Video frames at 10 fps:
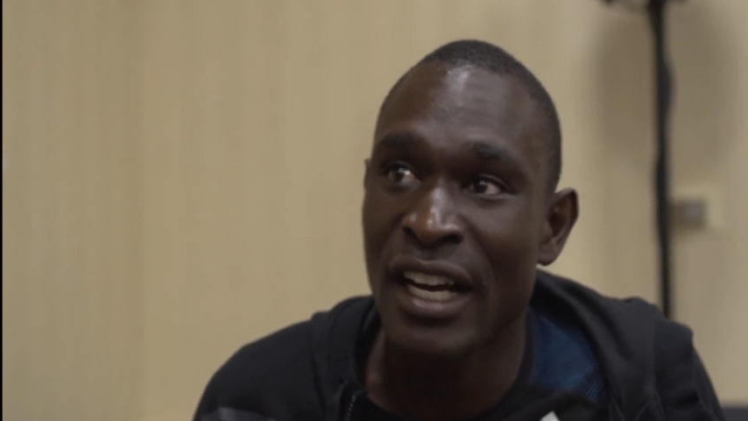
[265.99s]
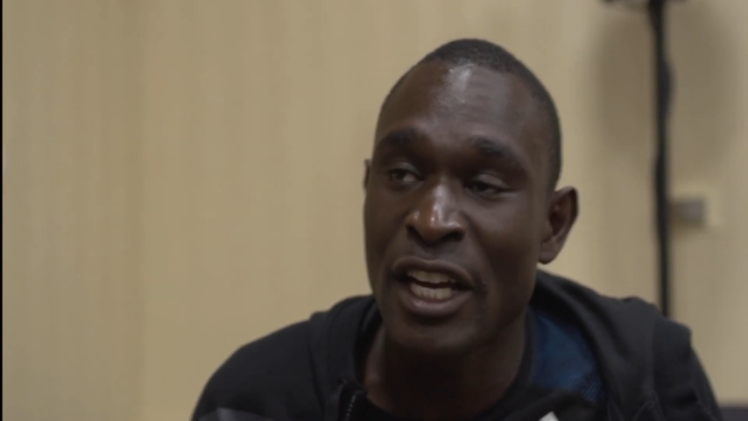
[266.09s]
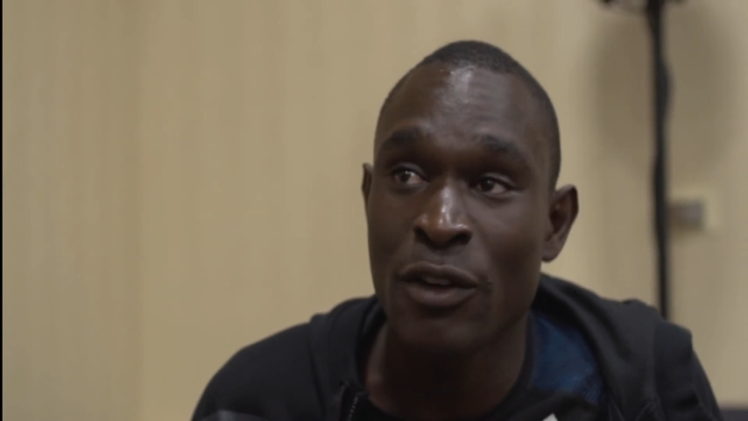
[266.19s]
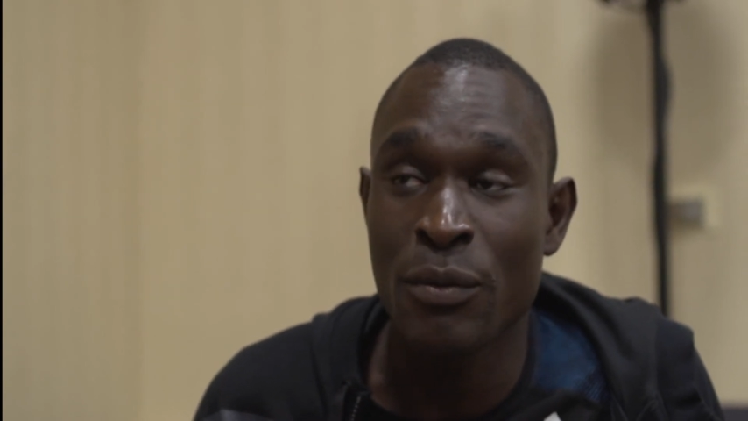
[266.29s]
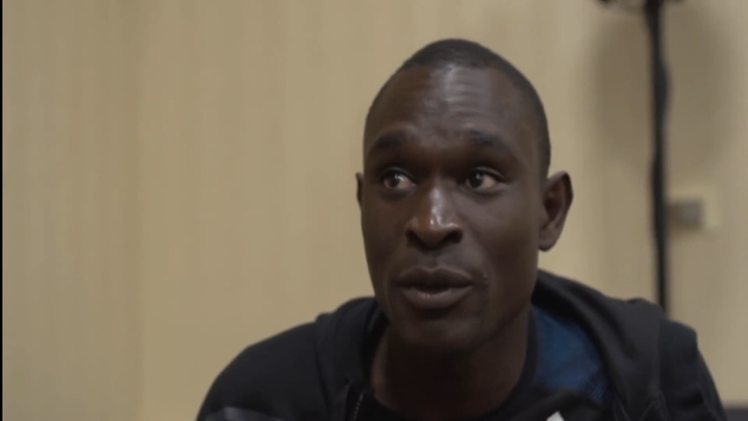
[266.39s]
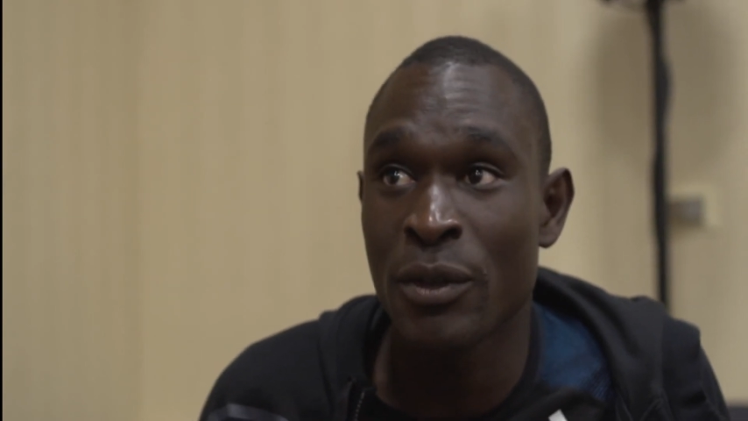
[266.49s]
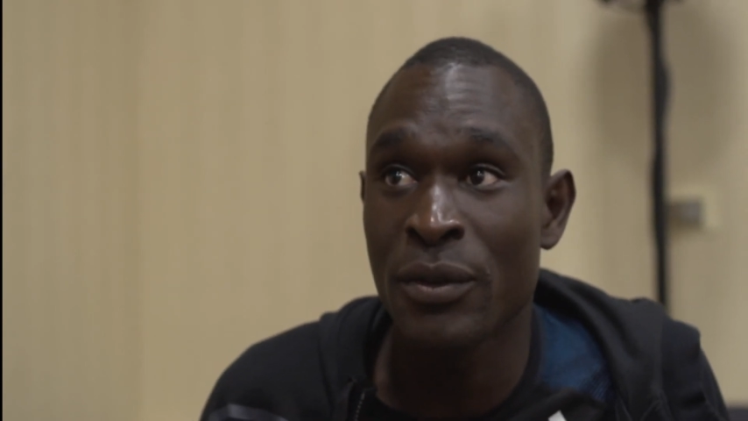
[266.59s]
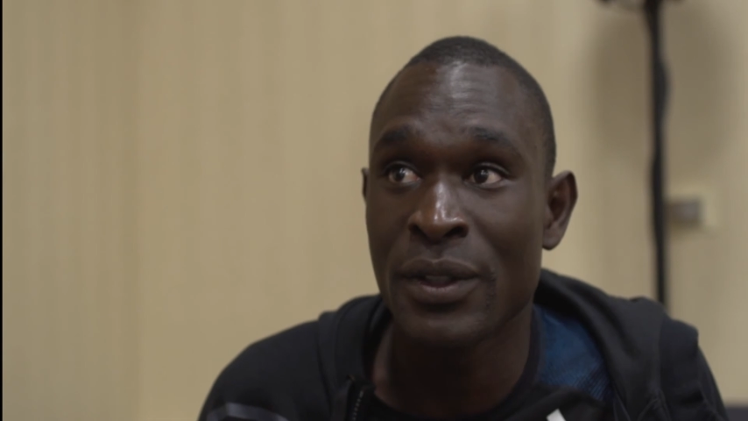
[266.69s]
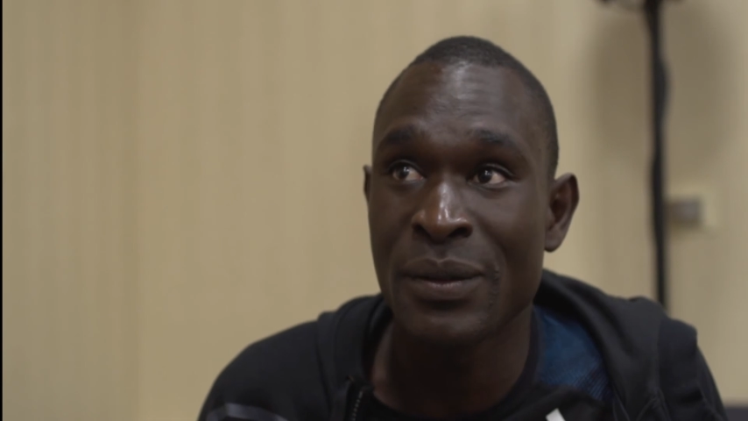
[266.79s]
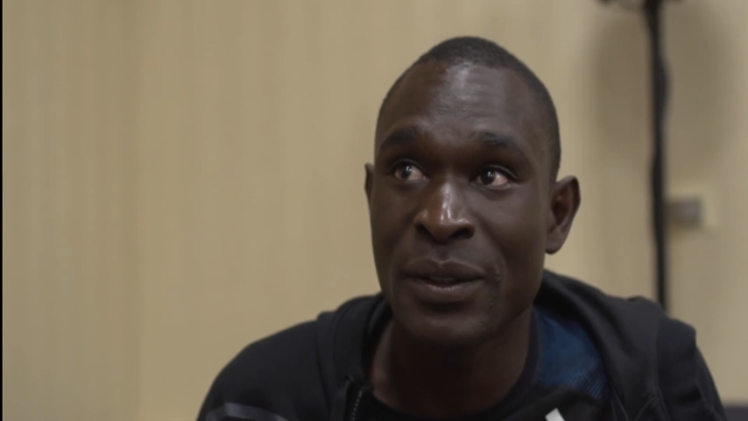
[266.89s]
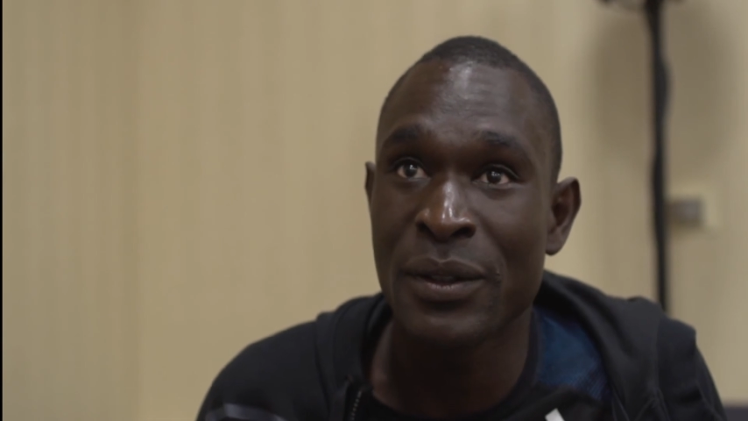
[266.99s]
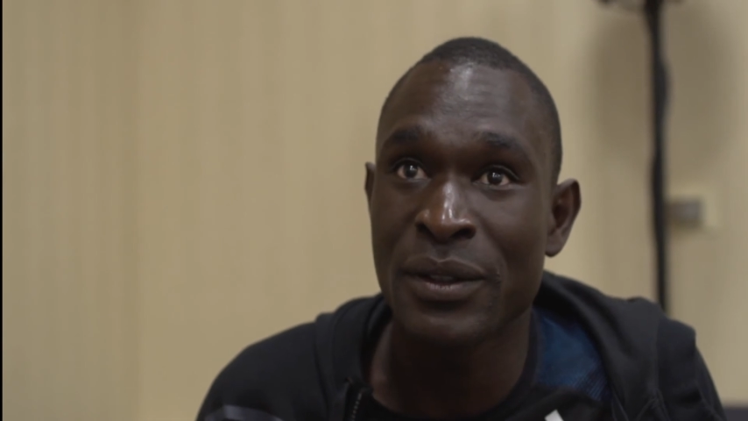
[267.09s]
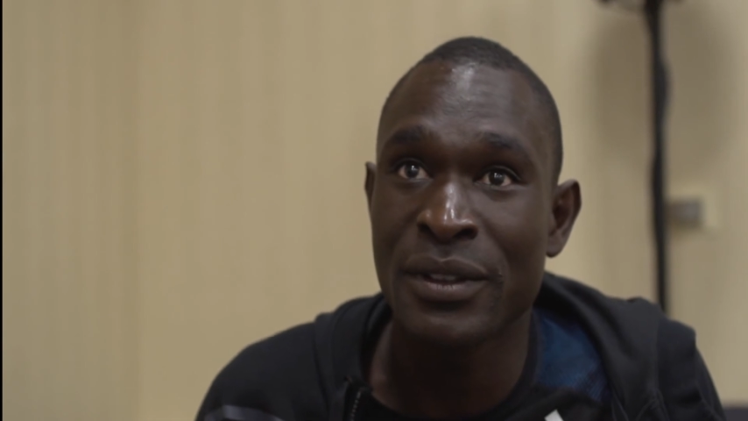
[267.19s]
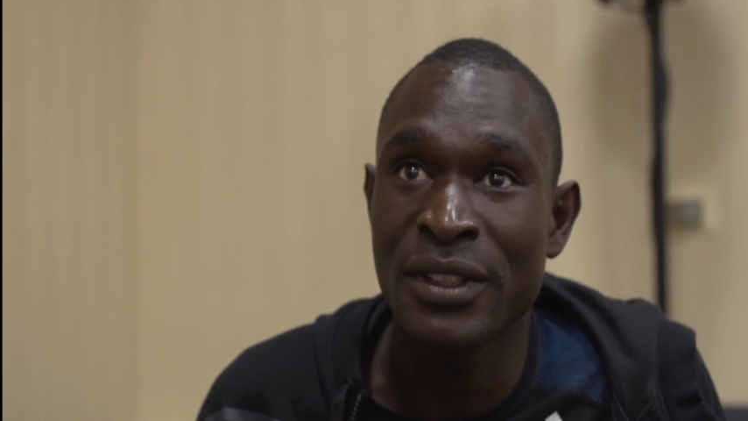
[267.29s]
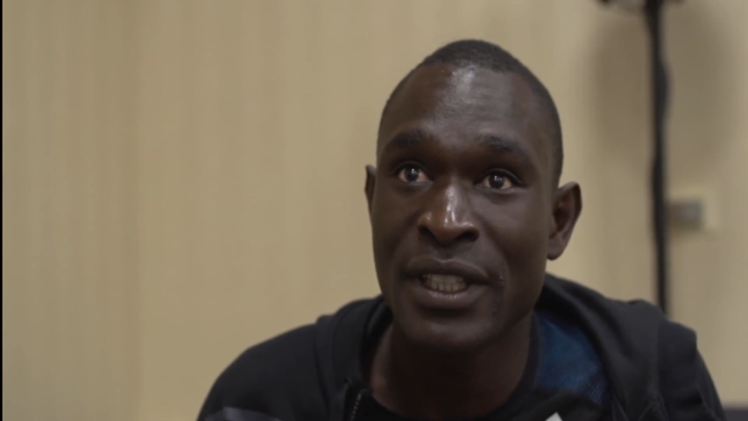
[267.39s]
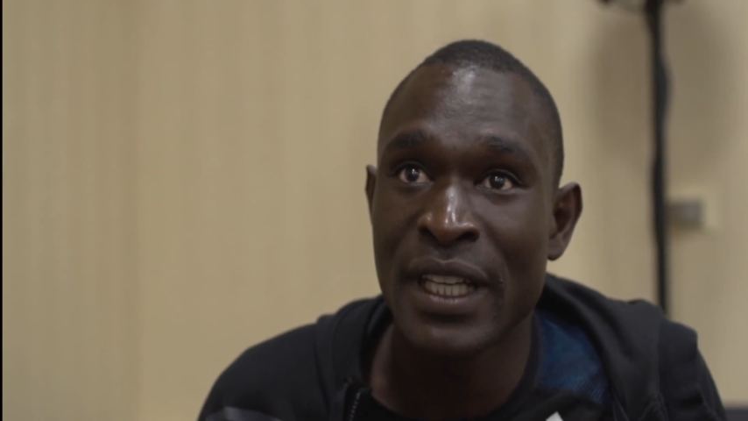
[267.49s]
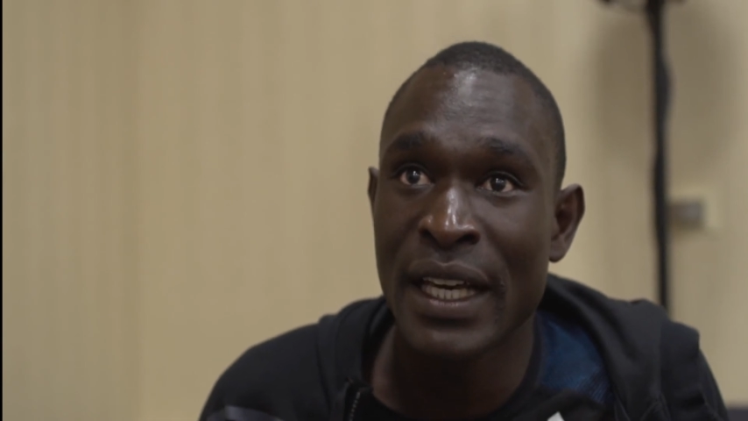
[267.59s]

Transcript: kind of movie, because